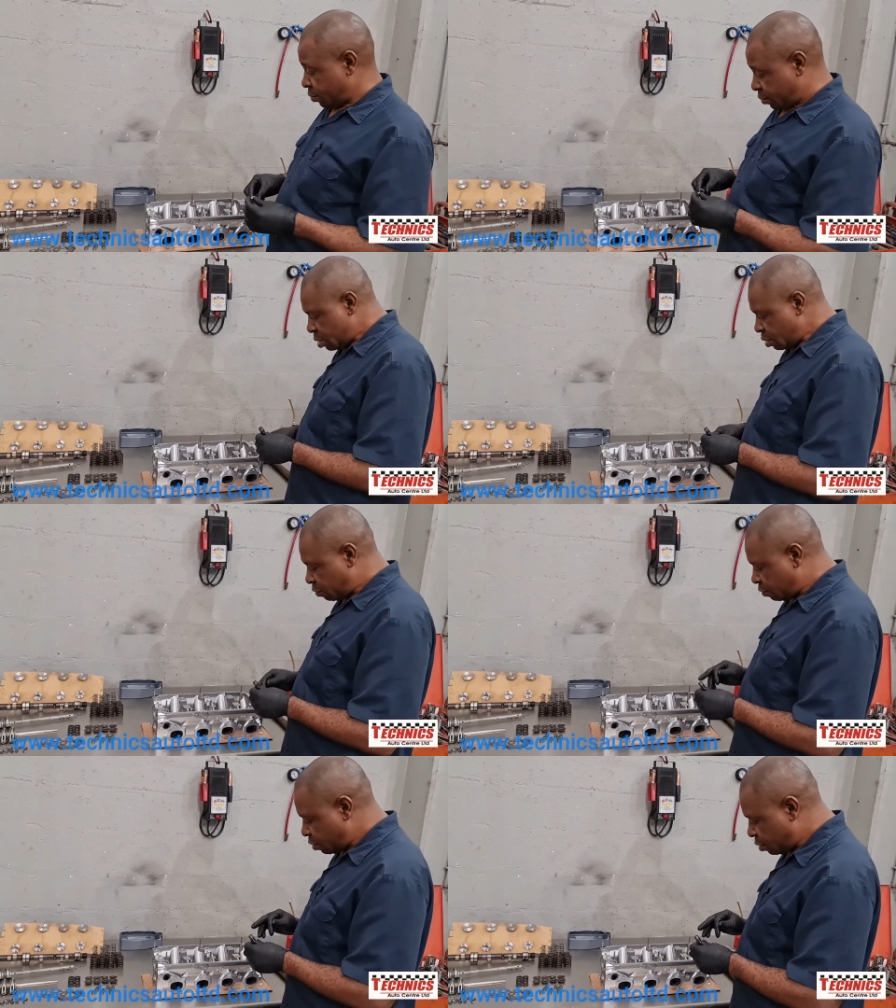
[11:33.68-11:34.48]
The
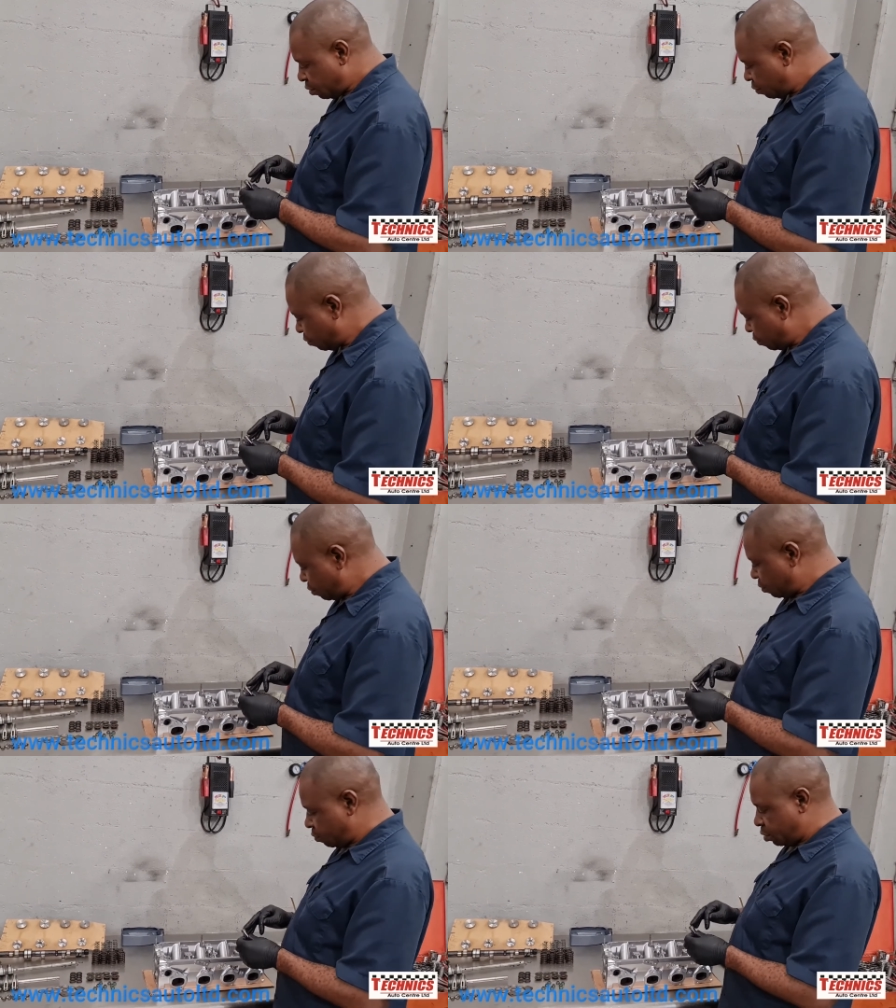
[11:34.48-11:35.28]
next thing is
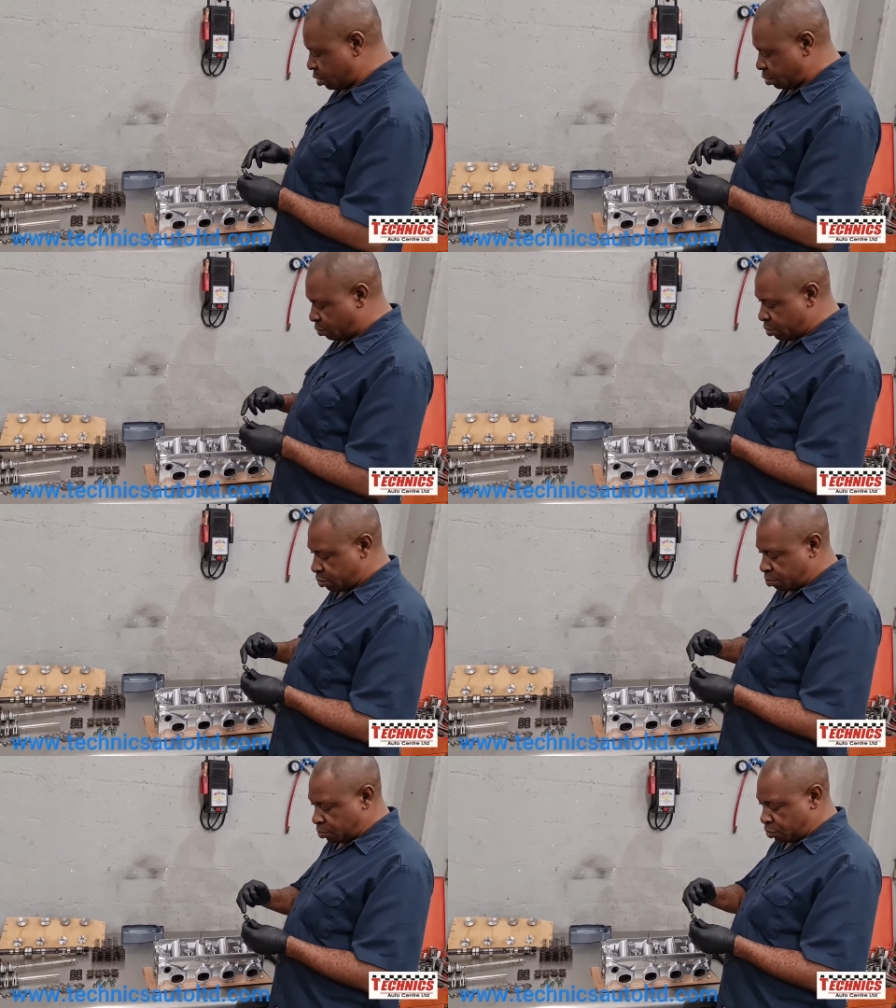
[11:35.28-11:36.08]
you're not going
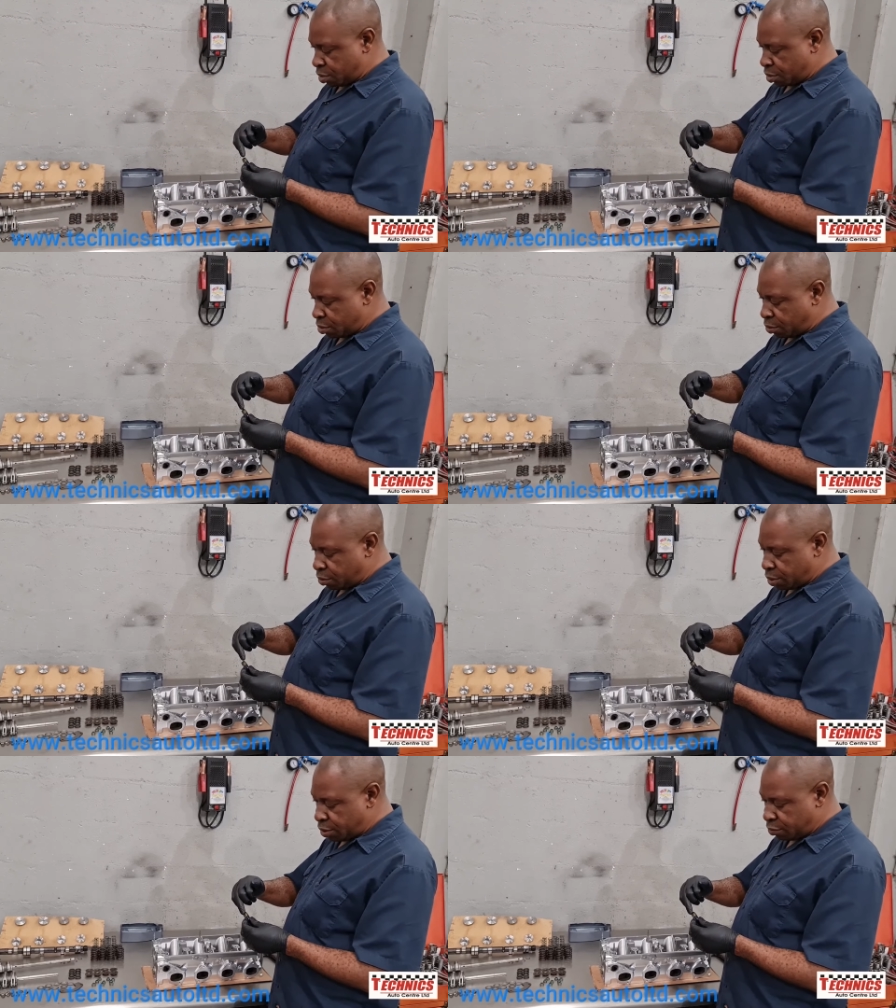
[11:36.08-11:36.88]
to put any
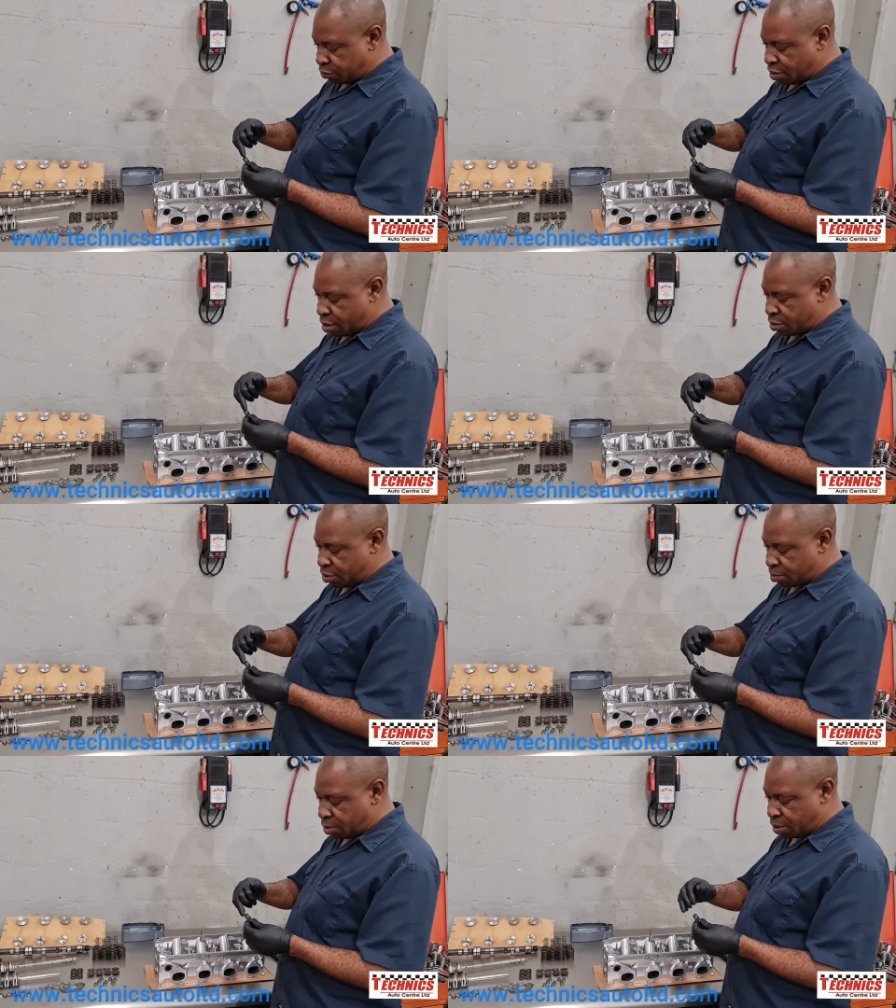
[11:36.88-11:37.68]
oil inside
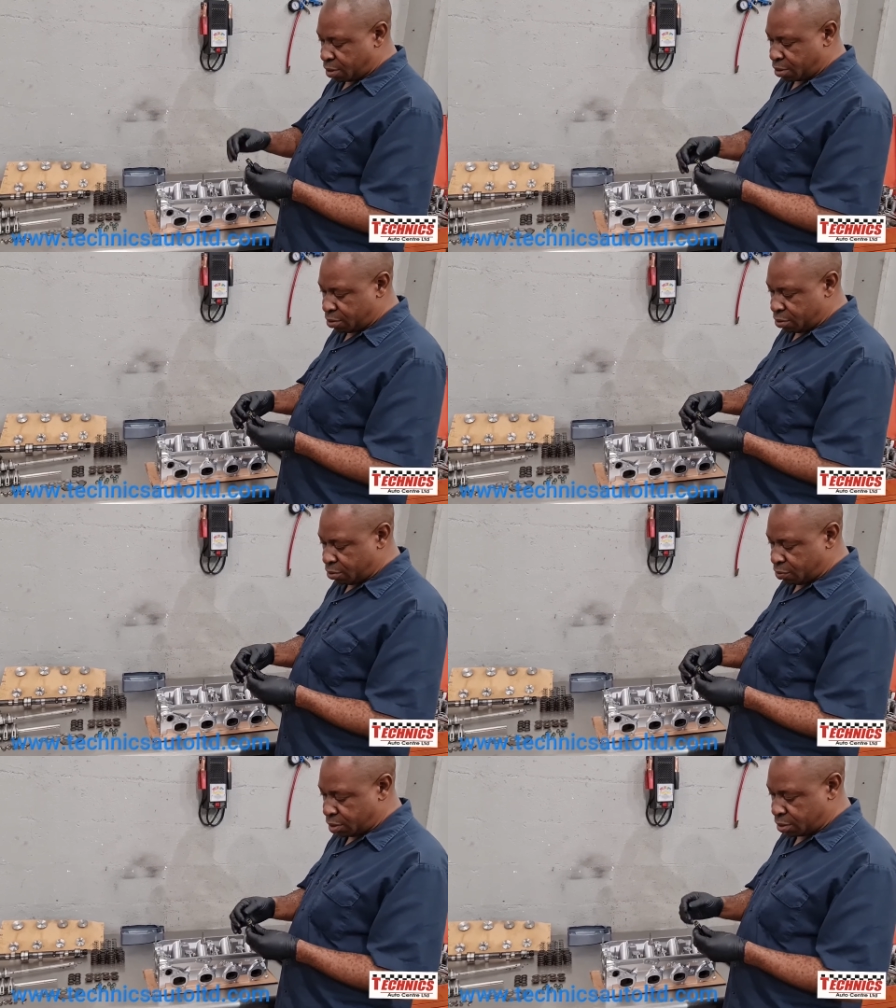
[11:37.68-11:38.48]
there because you
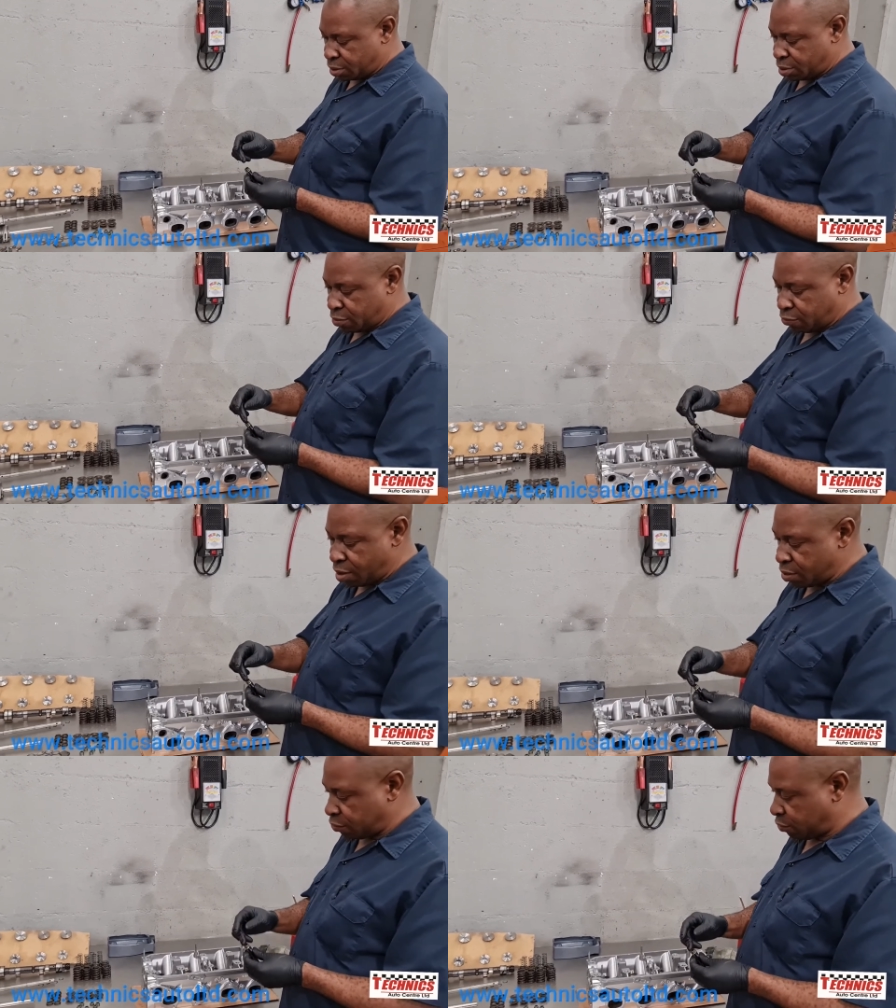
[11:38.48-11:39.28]
don't want the
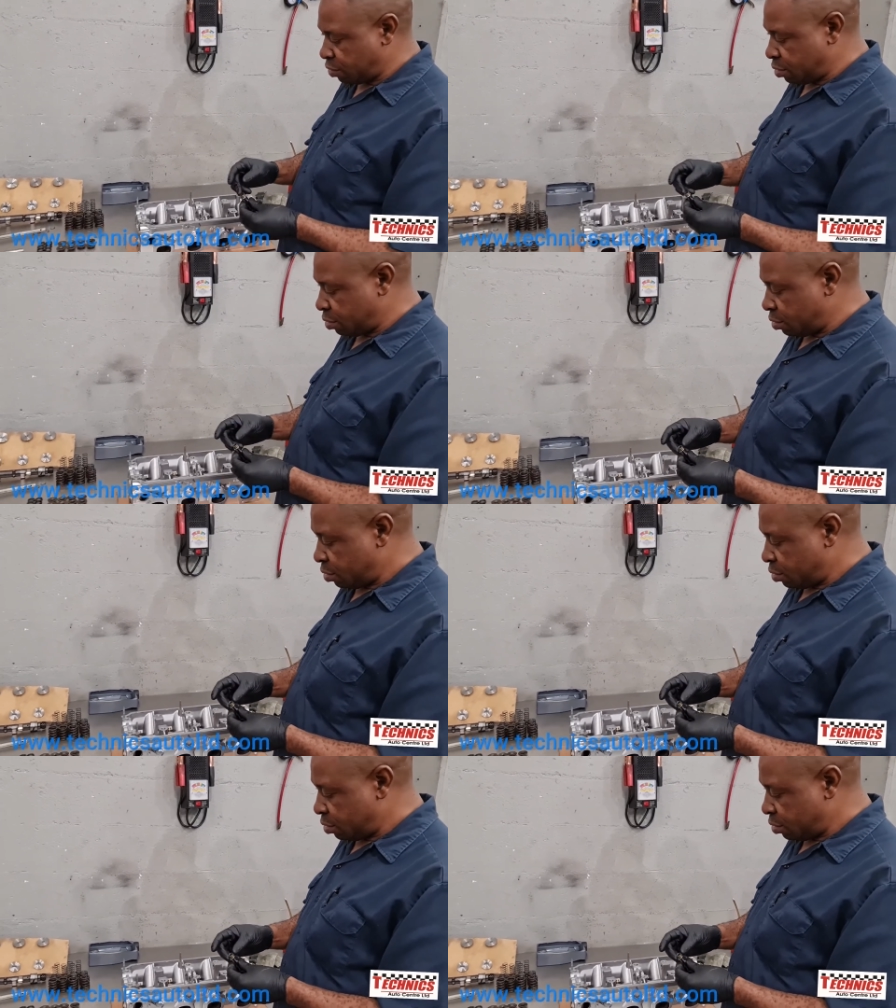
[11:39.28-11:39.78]
valve seal